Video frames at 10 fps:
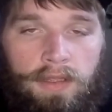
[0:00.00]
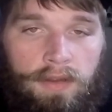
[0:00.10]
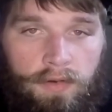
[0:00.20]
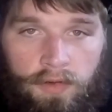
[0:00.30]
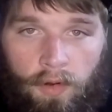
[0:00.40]

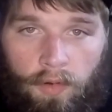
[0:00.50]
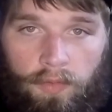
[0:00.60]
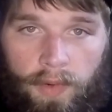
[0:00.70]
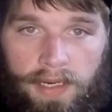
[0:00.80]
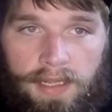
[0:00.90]
You're
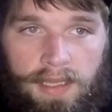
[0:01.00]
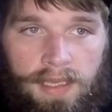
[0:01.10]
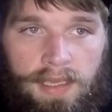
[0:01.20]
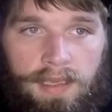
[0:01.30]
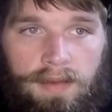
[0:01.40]
told when to
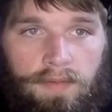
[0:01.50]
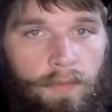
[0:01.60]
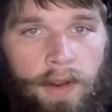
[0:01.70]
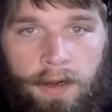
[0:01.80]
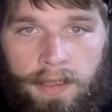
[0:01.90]
eat,
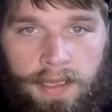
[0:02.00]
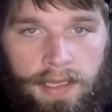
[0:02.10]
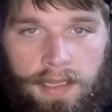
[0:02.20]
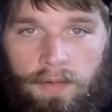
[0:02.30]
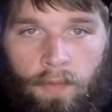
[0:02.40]
where to
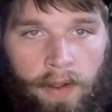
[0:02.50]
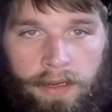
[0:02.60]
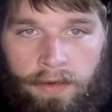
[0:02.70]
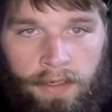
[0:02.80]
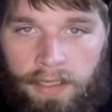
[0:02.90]
eat, and what
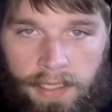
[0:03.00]
you're going to